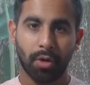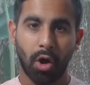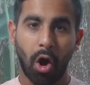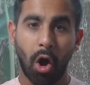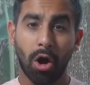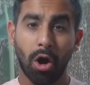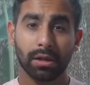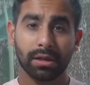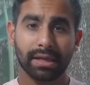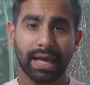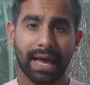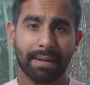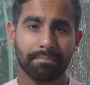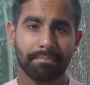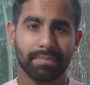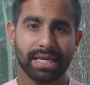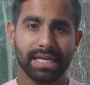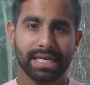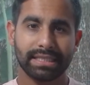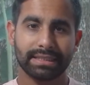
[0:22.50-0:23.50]
all
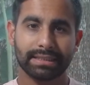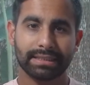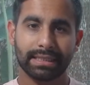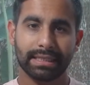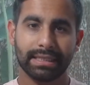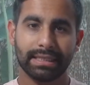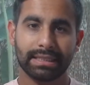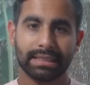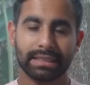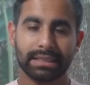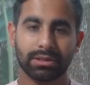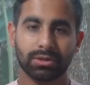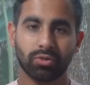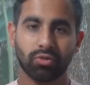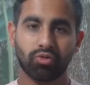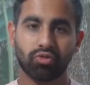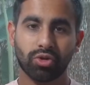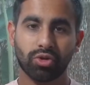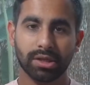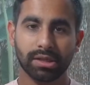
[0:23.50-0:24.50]
that means is
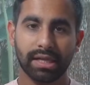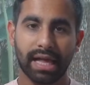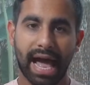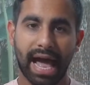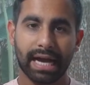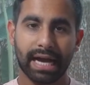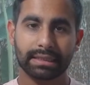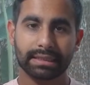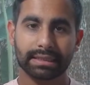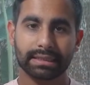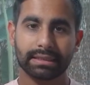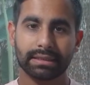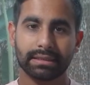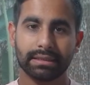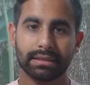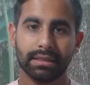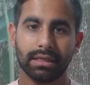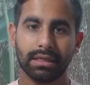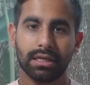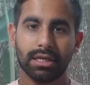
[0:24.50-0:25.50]

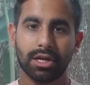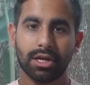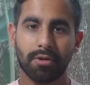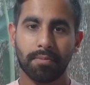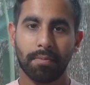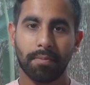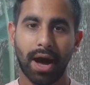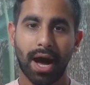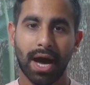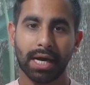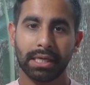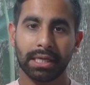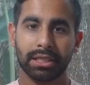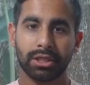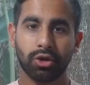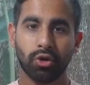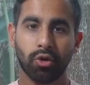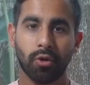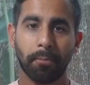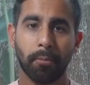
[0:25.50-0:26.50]
relax your
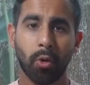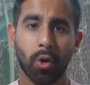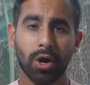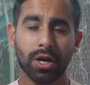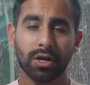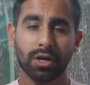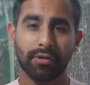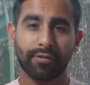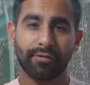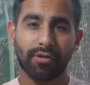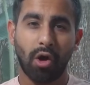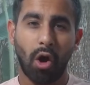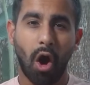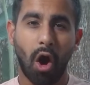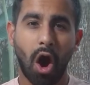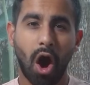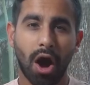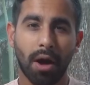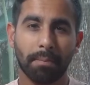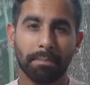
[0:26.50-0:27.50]
mind to a point of
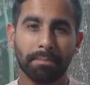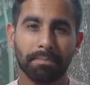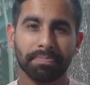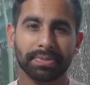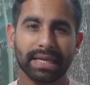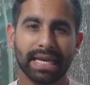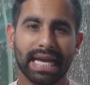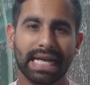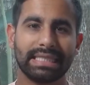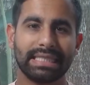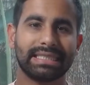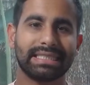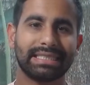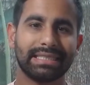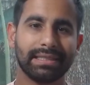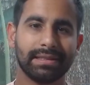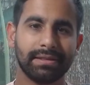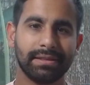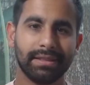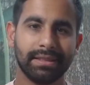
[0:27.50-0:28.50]
calm and
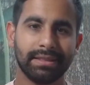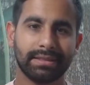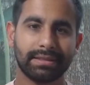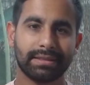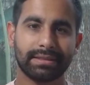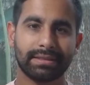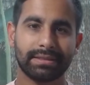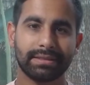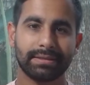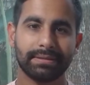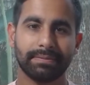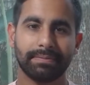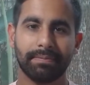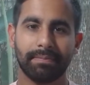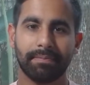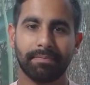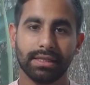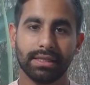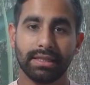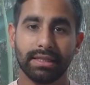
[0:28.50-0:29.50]
stillness.
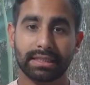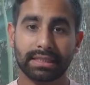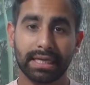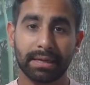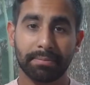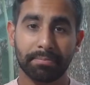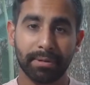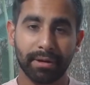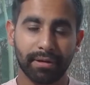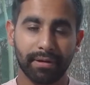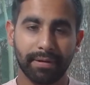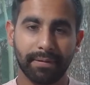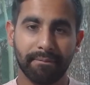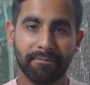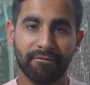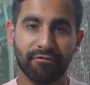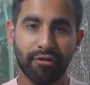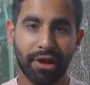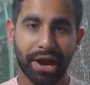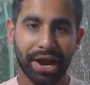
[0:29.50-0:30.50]
This can be
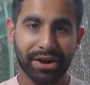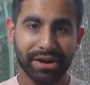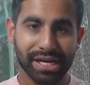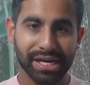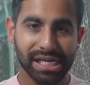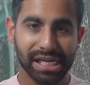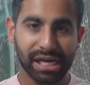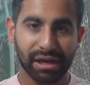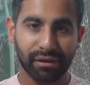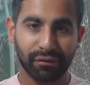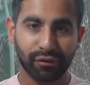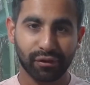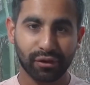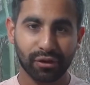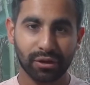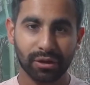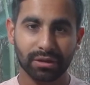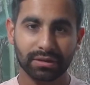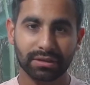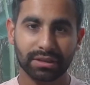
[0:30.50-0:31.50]
very
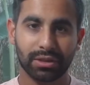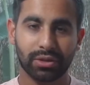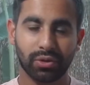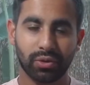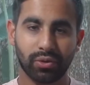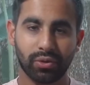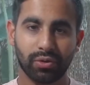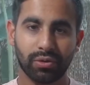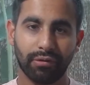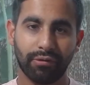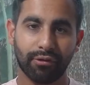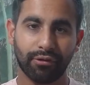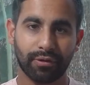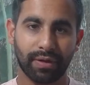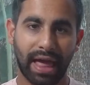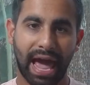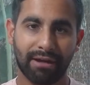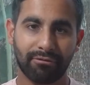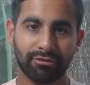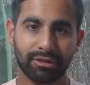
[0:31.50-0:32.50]
difficult to do for the
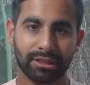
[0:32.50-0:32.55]
average